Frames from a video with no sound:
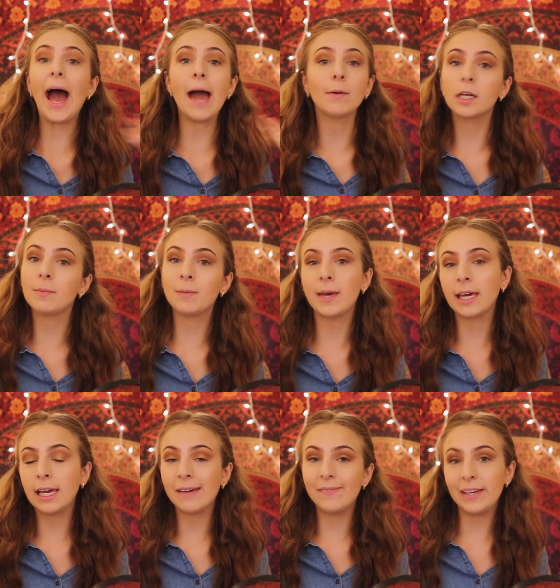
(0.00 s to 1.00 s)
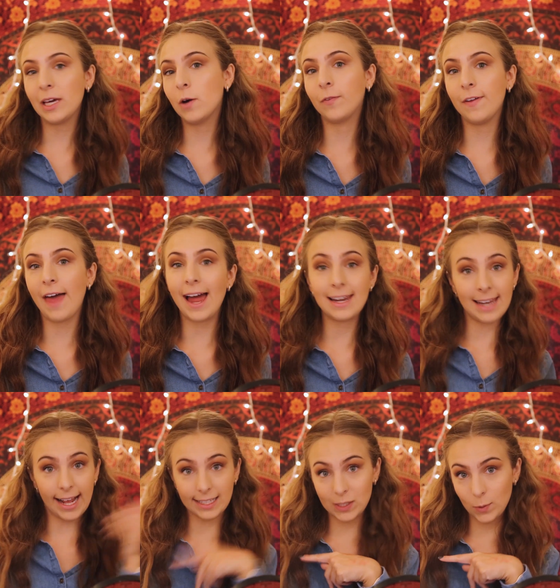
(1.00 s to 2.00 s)
I'm going to be making a video for that
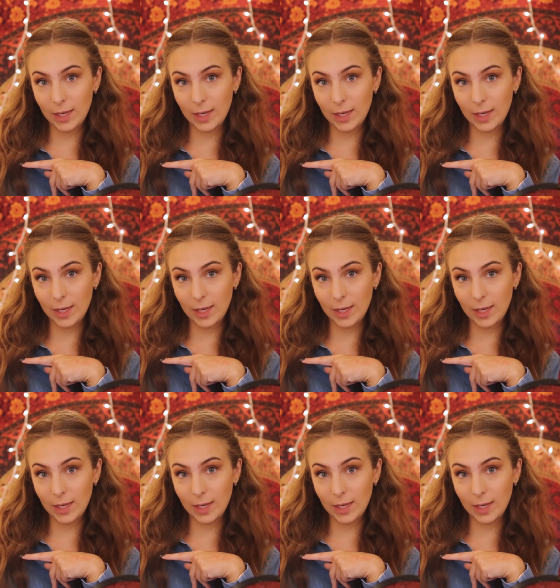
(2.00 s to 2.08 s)
next